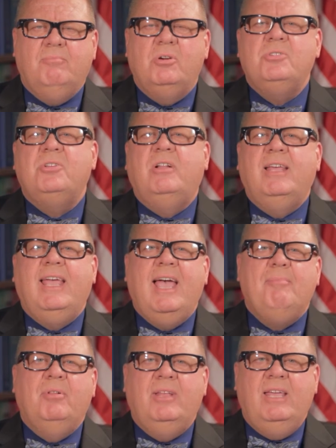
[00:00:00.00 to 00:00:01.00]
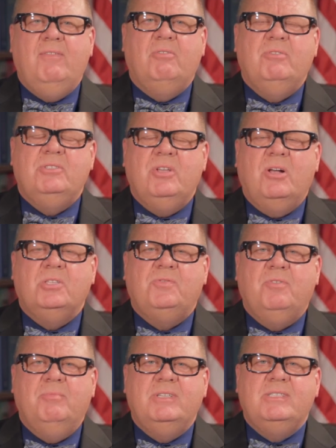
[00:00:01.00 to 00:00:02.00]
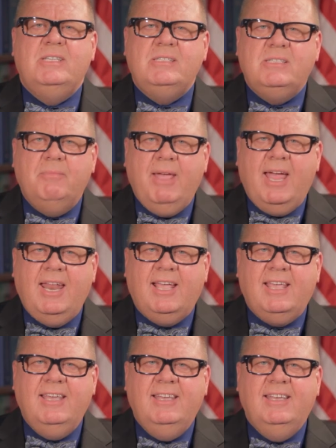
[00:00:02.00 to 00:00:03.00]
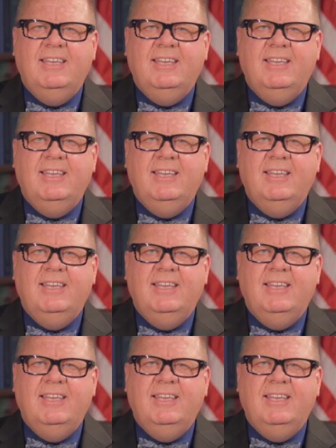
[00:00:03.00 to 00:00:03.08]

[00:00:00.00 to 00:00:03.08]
Personally, I believe it results from the systematic